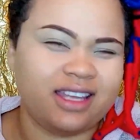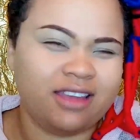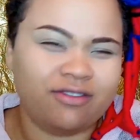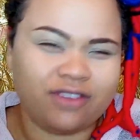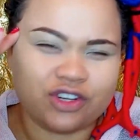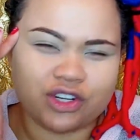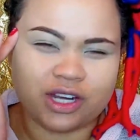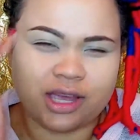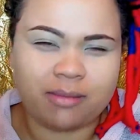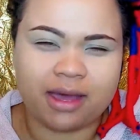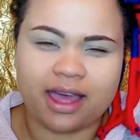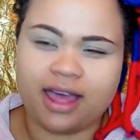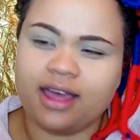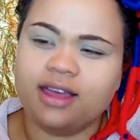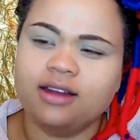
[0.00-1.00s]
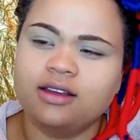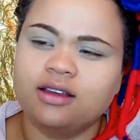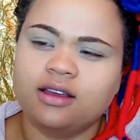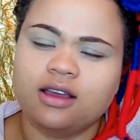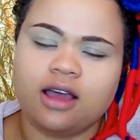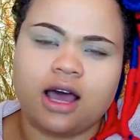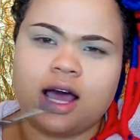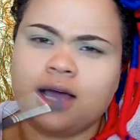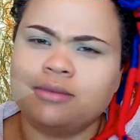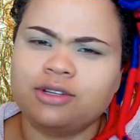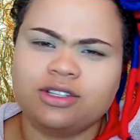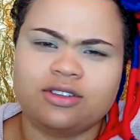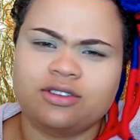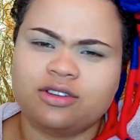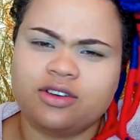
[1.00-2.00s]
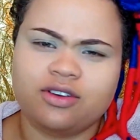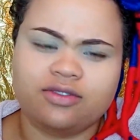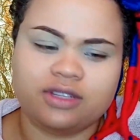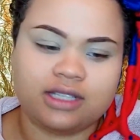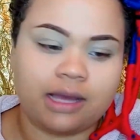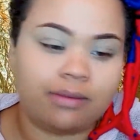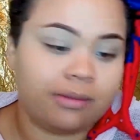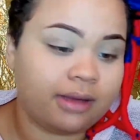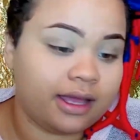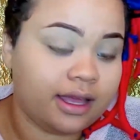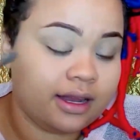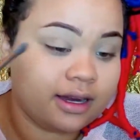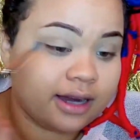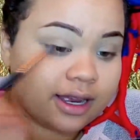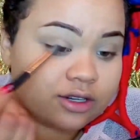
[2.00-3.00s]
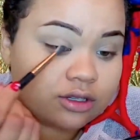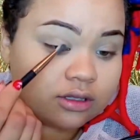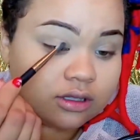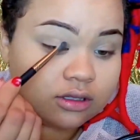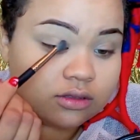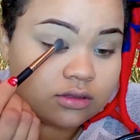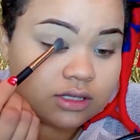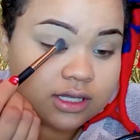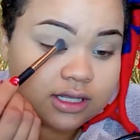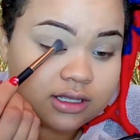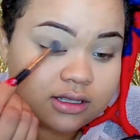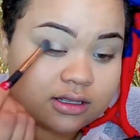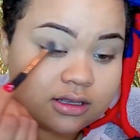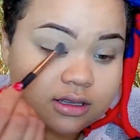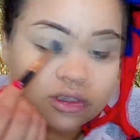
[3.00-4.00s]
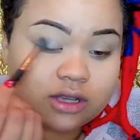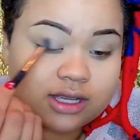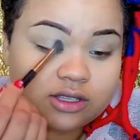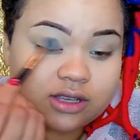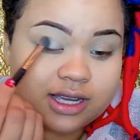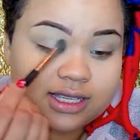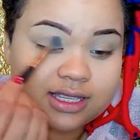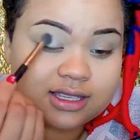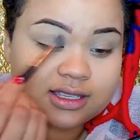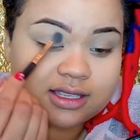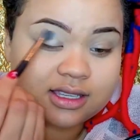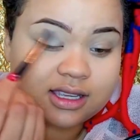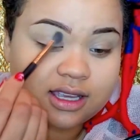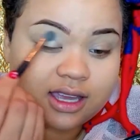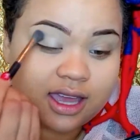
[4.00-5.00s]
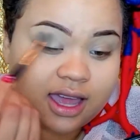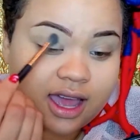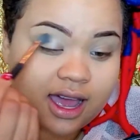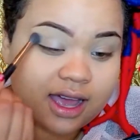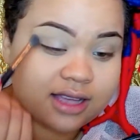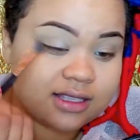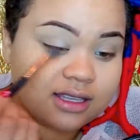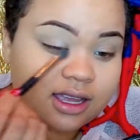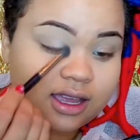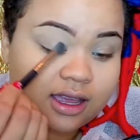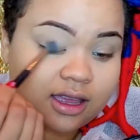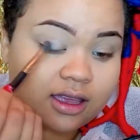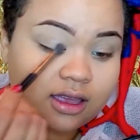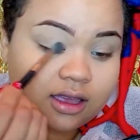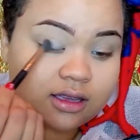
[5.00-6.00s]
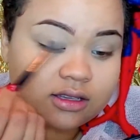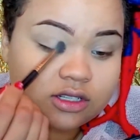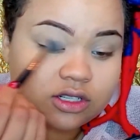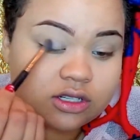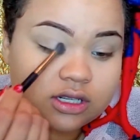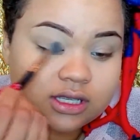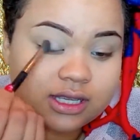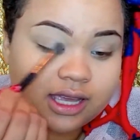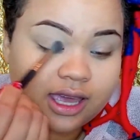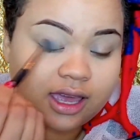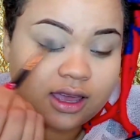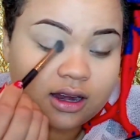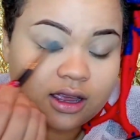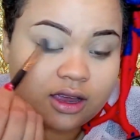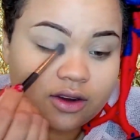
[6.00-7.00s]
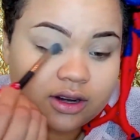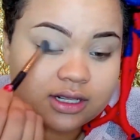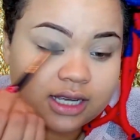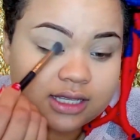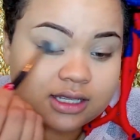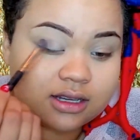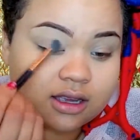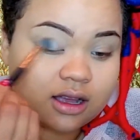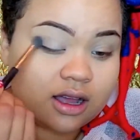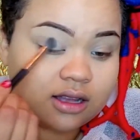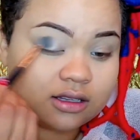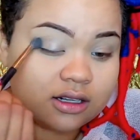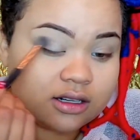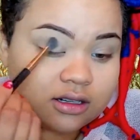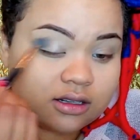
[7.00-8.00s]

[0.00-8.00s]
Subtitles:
envisioning in my head, I'm just gonna go off the top of my head and actually use this. So as you guys can see, it has it's just like an iridescent color.